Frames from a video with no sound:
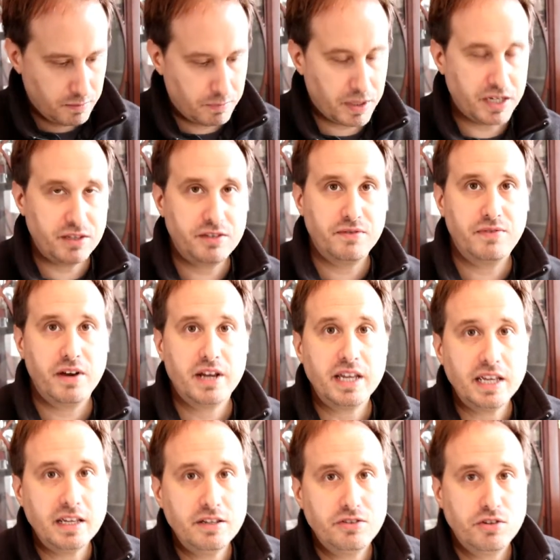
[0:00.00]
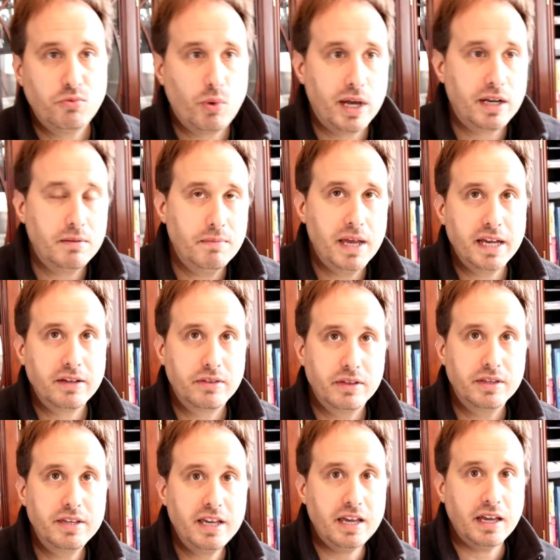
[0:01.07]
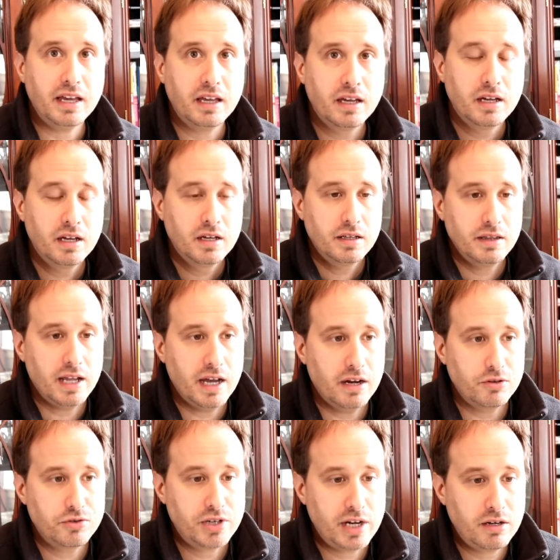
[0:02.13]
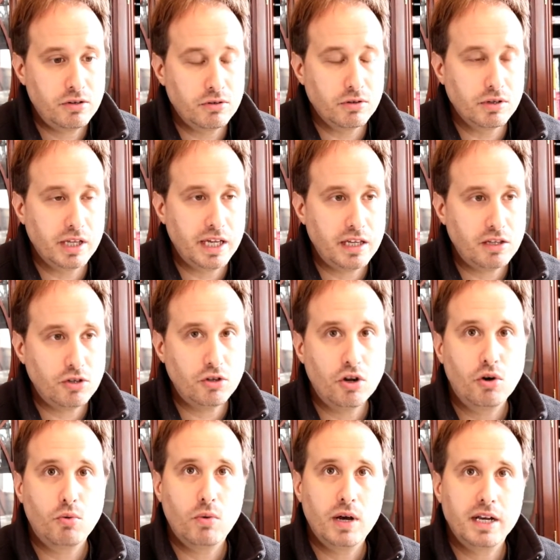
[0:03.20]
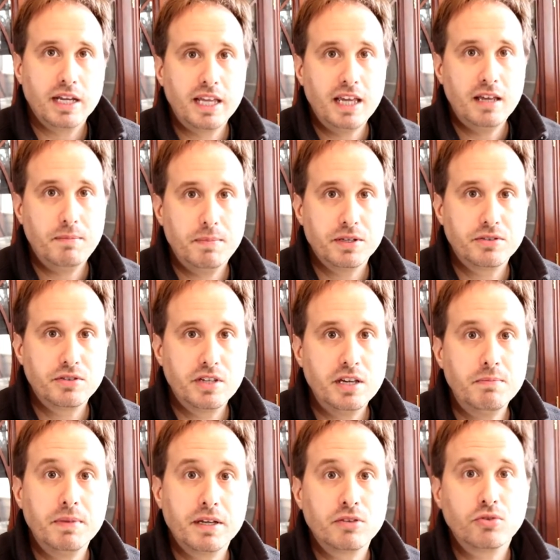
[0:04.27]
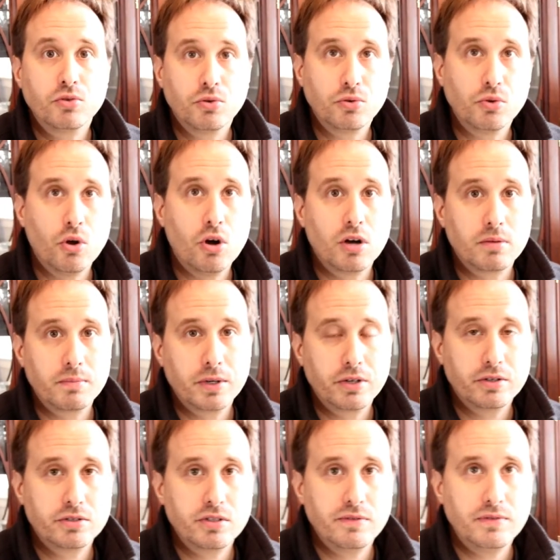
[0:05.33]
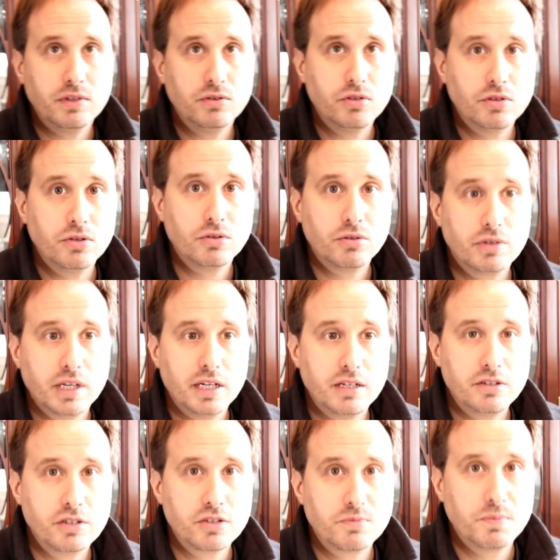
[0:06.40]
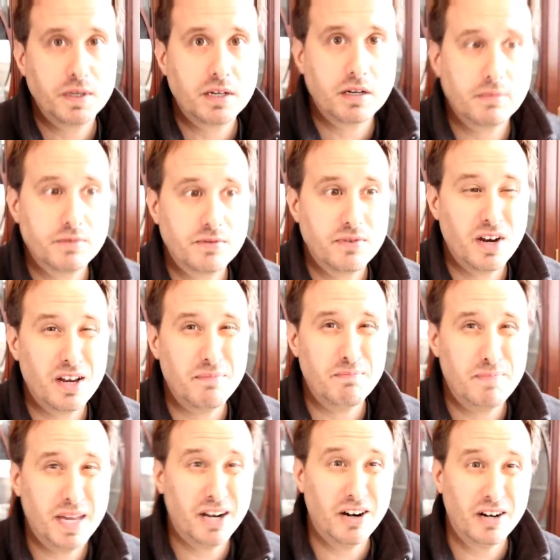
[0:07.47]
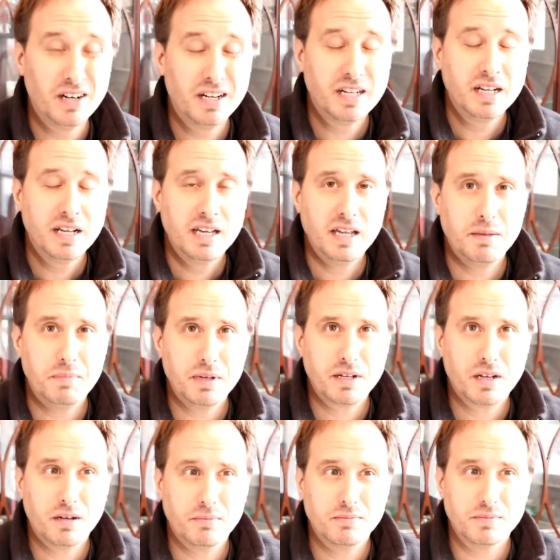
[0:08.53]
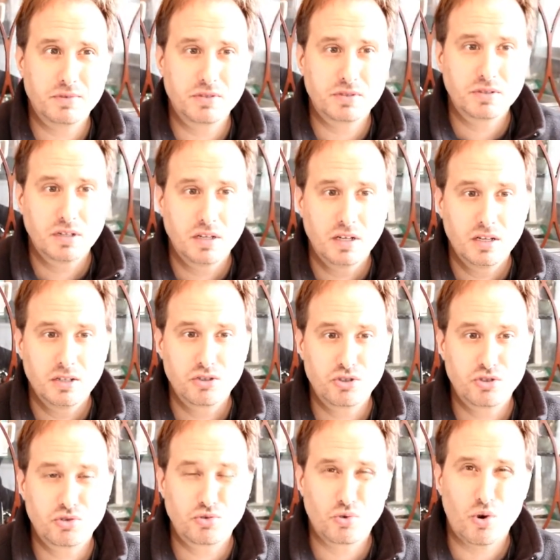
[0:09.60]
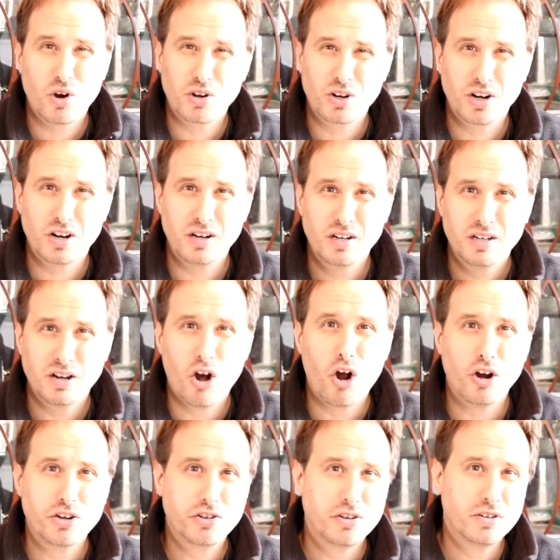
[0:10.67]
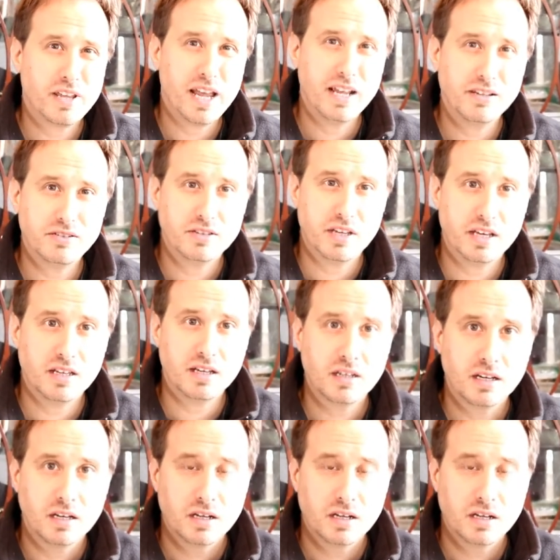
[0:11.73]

But it's a very easy way to make the tea. Now generally you don't want to keep it steeping too long, because if you do, then it just becomes very bitter. It becomes stronger, harsher tasting.